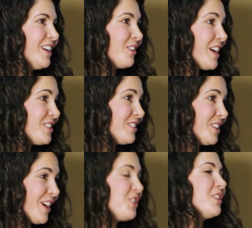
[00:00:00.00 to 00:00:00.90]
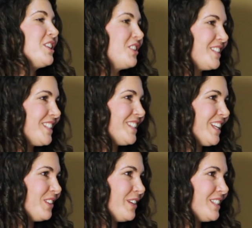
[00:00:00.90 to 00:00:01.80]
Congratulations to
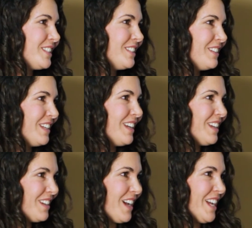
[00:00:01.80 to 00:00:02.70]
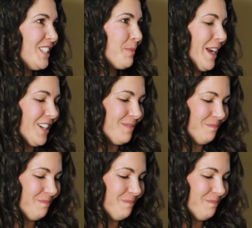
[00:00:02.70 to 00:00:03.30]
San Luis Inspire.